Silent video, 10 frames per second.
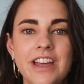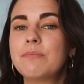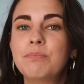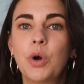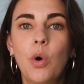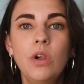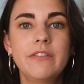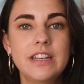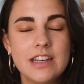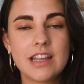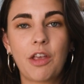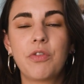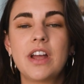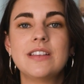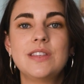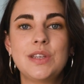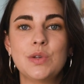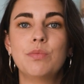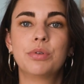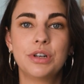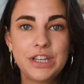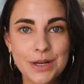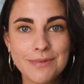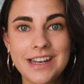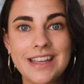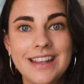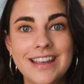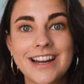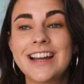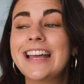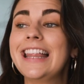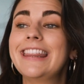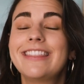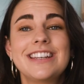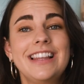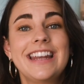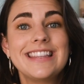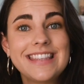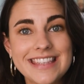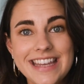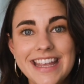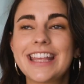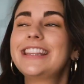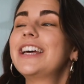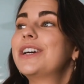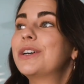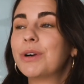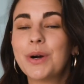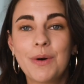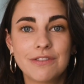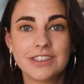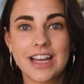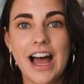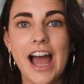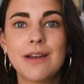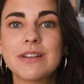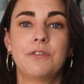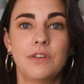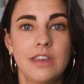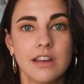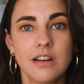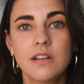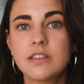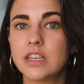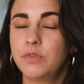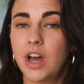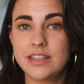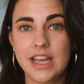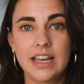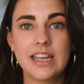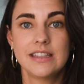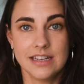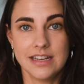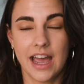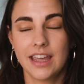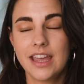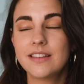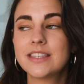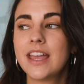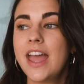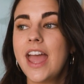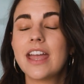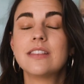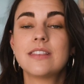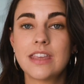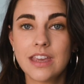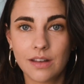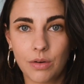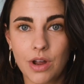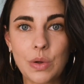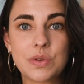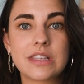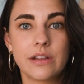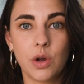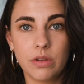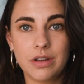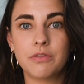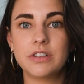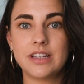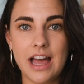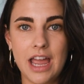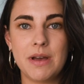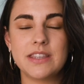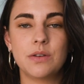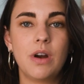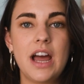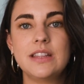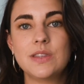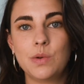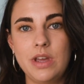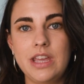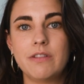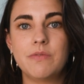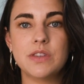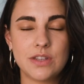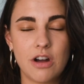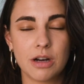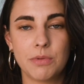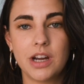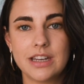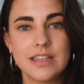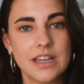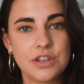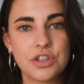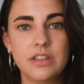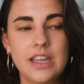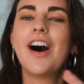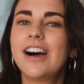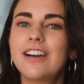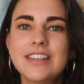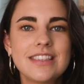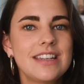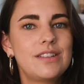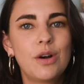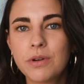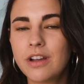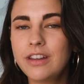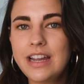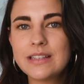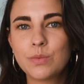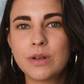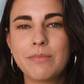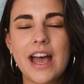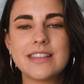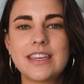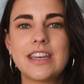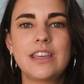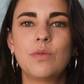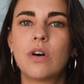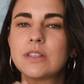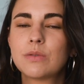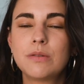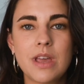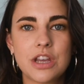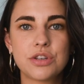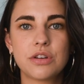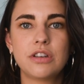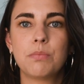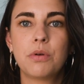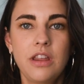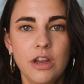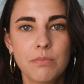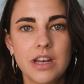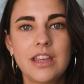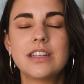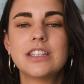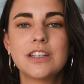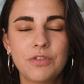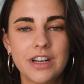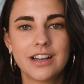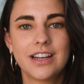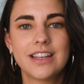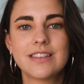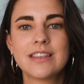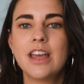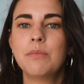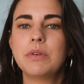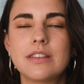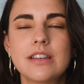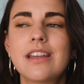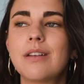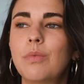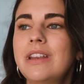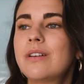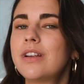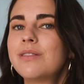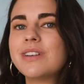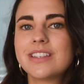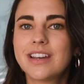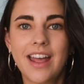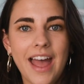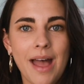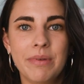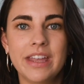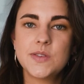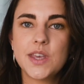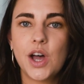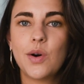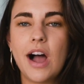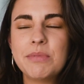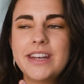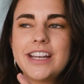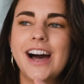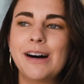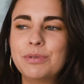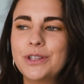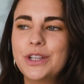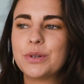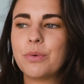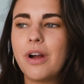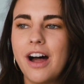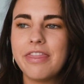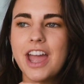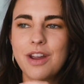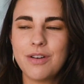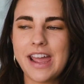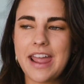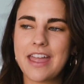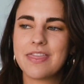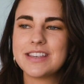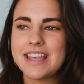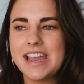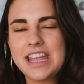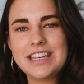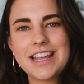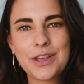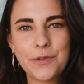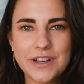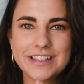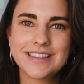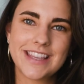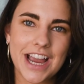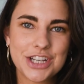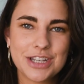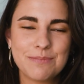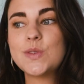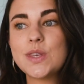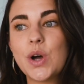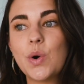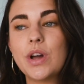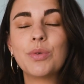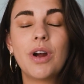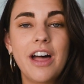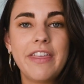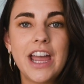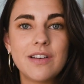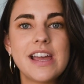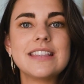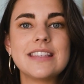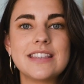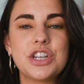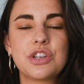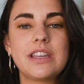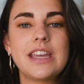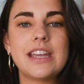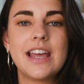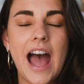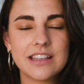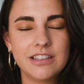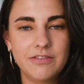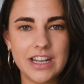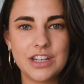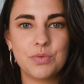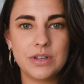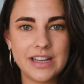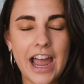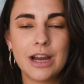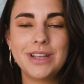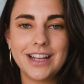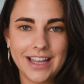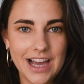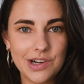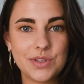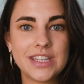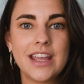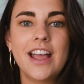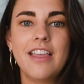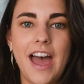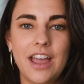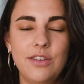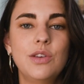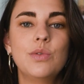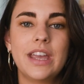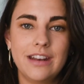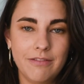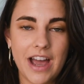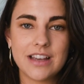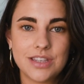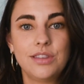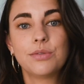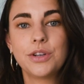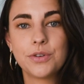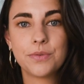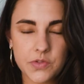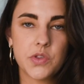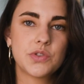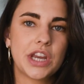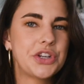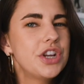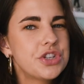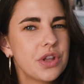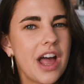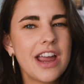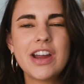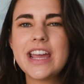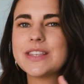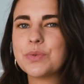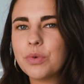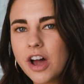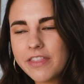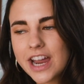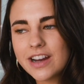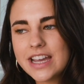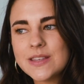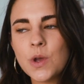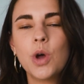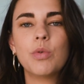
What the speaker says: The goal of an index fund is to put your money in there and then let it sit and let it grow over time for years, if not decades and decades, and seeing it grow slowly over time as it rides the wave of the stock market, essentially. Obviously, don't put all your eggs in one basket. You always want to make sure you're putting your money in different areas because again, we don't know what's going to happen. So I'm gonna couple a Roth IRA in this like index fund section. So a Roth IRA is essentially a tax advantage retirement account that you can invest through. So there's like traditional IRAs and Roth IRAs.